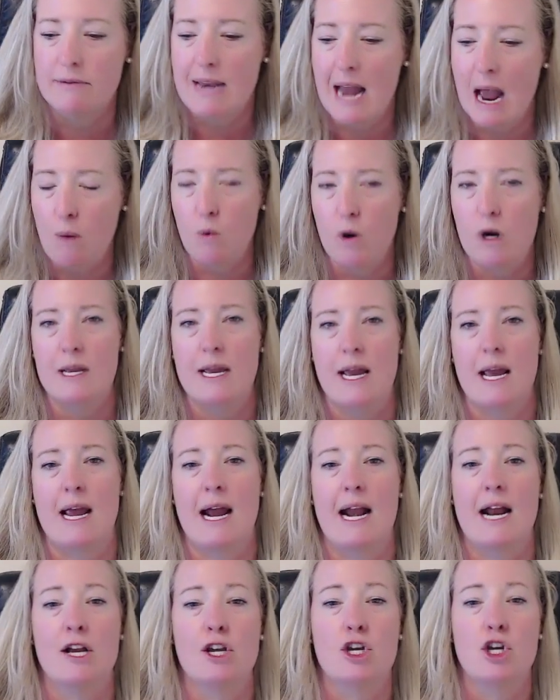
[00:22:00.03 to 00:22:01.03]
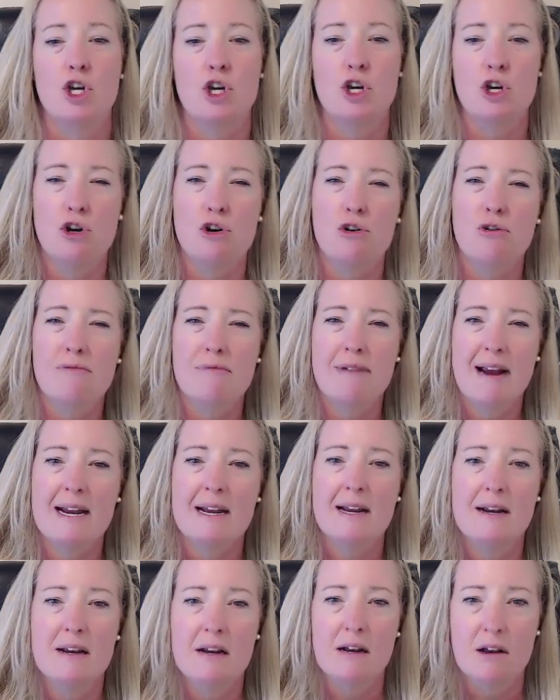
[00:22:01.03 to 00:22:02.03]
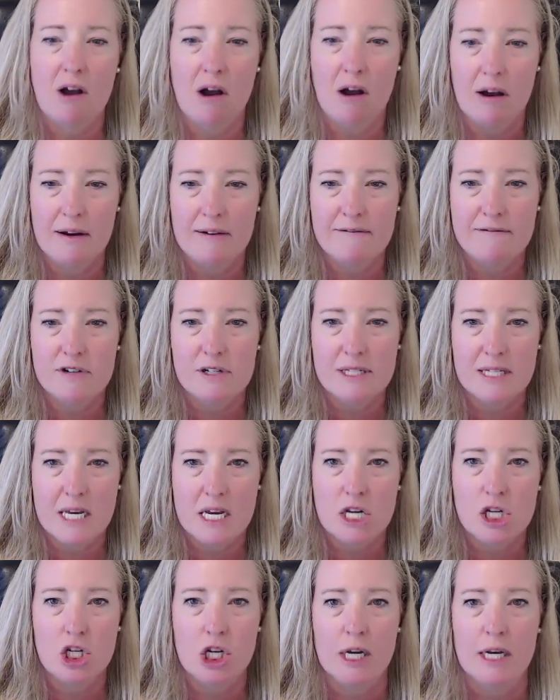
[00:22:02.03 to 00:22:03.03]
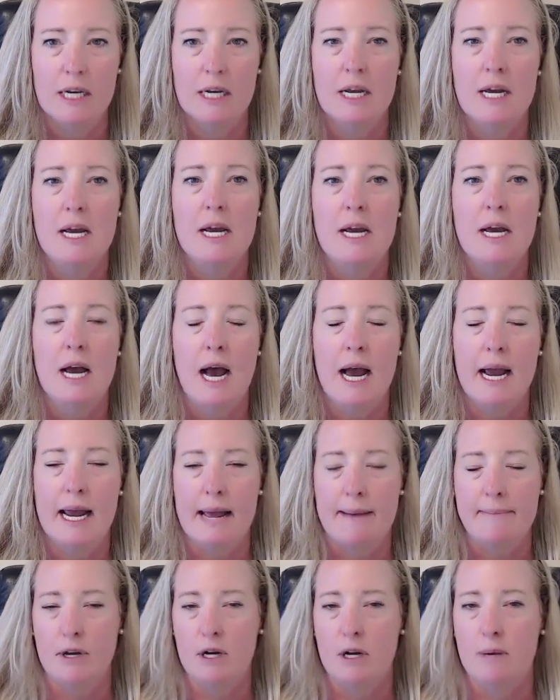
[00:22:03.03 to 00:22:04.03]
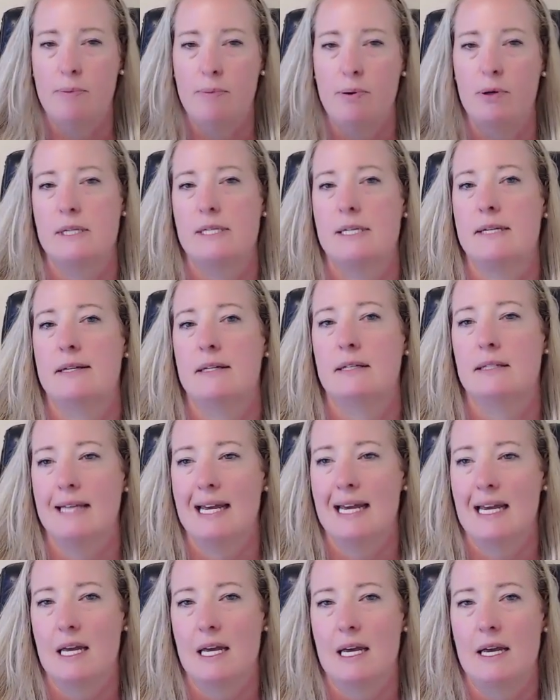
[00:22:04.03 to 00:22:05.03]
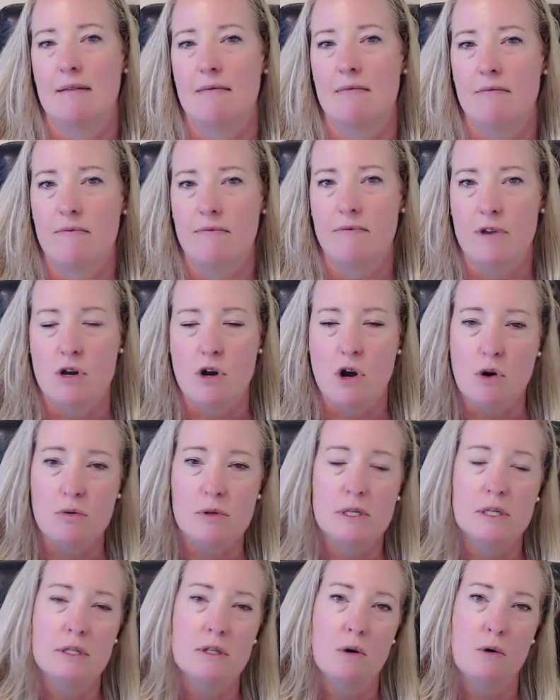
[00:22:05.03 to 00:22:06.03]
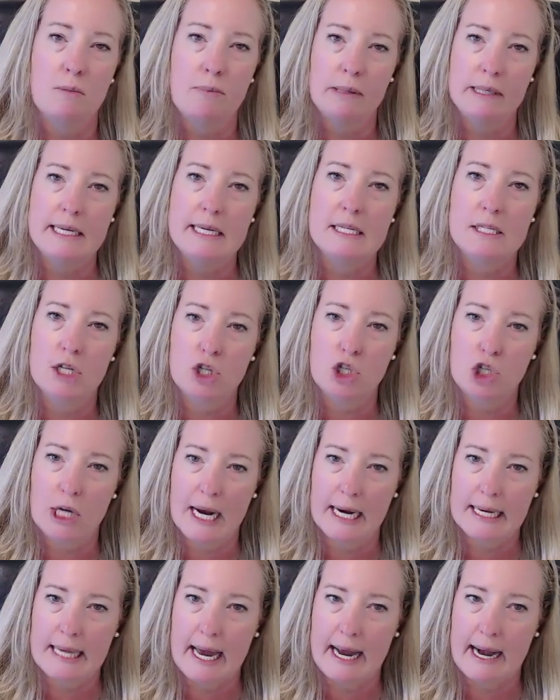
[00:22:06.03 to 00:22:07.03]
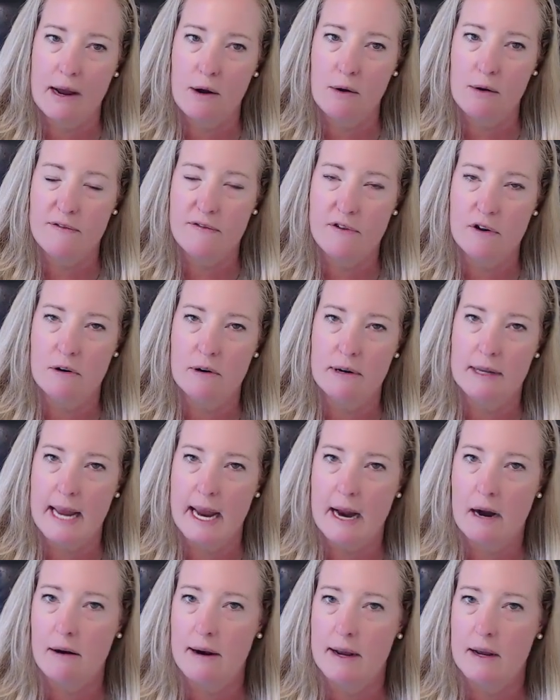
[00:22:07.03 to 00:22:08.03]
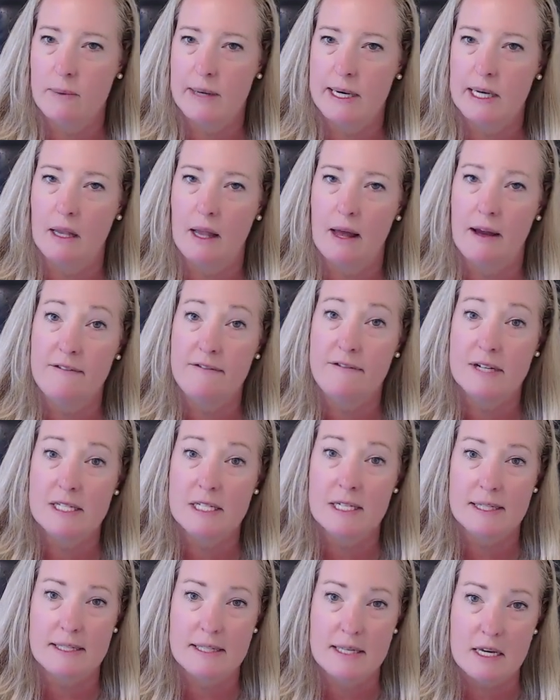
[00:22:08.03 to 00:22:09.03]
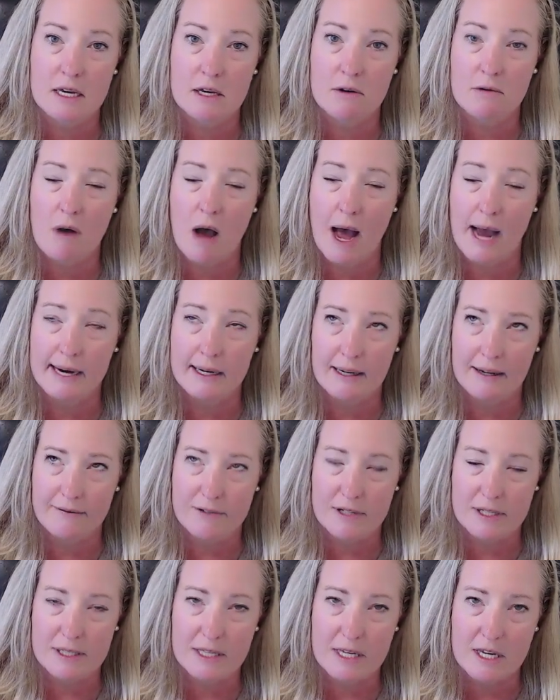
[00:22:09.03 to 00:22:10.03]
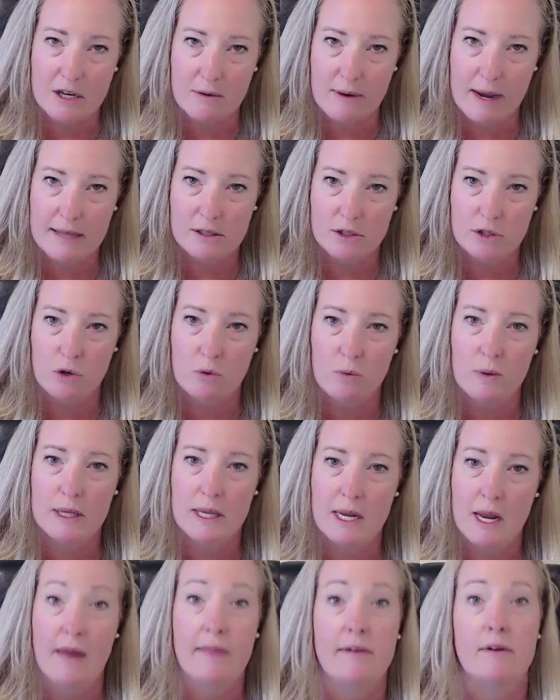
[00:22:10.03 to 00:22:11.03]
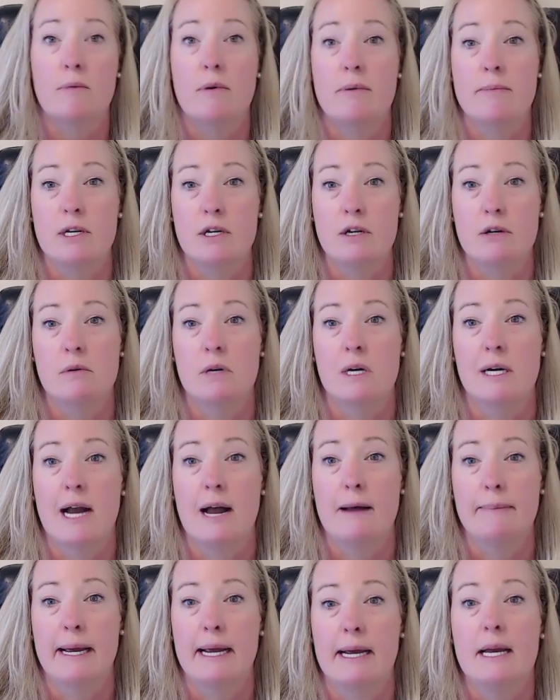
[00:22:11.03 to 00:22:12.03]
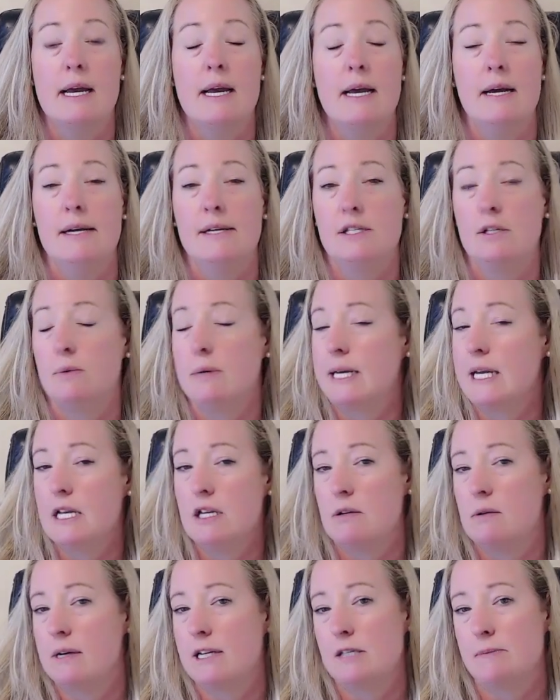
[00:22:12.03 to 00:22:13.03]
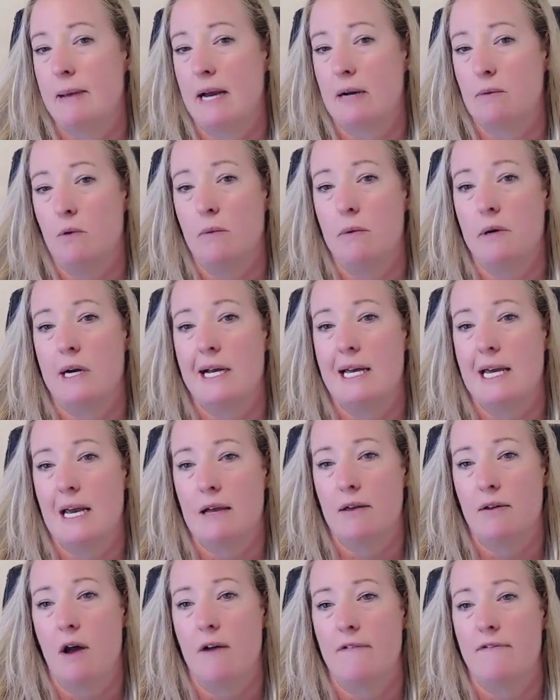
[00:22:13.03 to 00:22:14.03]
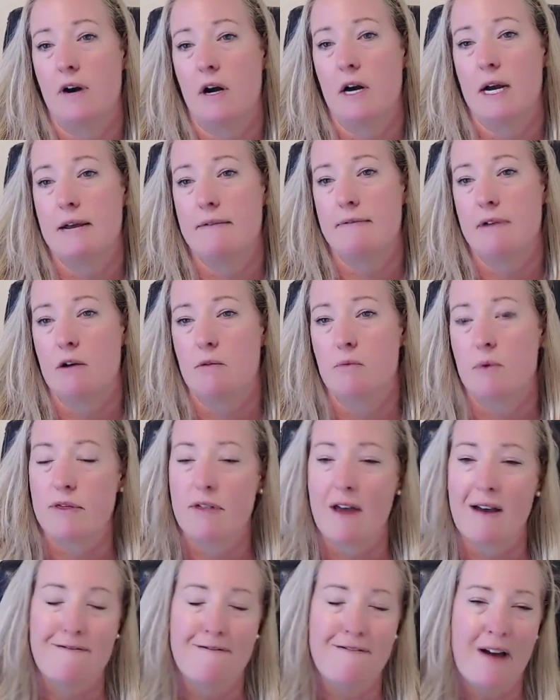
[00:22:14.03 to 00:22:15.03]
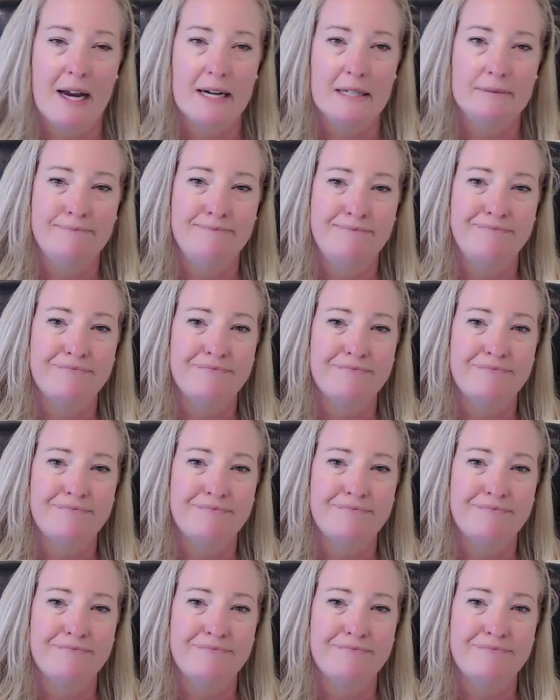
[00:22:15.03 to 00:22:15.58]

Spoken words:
networking, and a curated conversation. I am going to put the link in the notes, so please check that out. If you're in the area, we'd love to see you. I'd love to see you, and so would the other women who are coming. So what can you expect? Well, we're going to kick off our evening with fun,